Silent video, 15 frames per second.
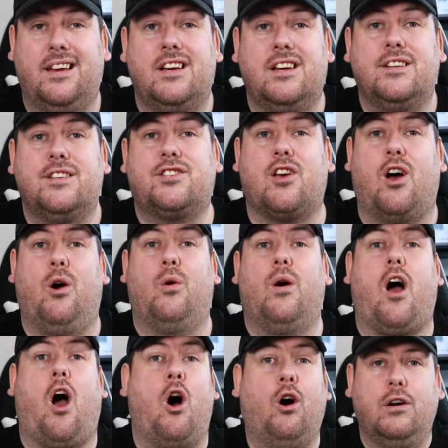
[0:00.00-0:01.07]
So
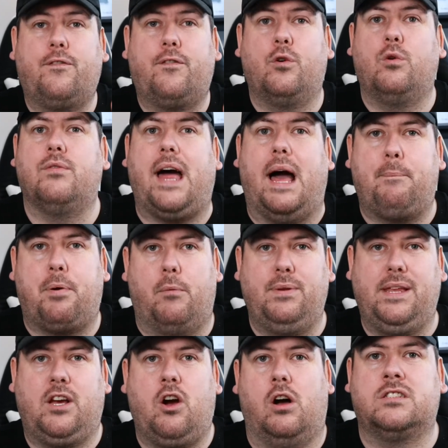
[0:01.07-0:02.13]
overall, that probably
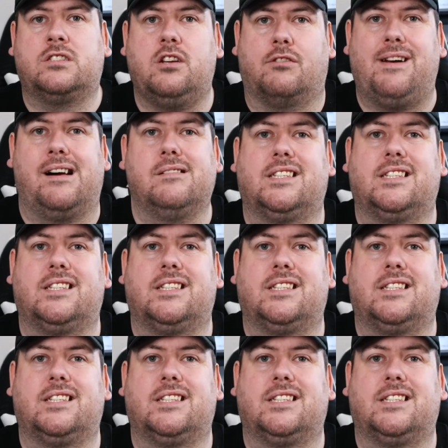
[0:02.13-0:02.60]
costs around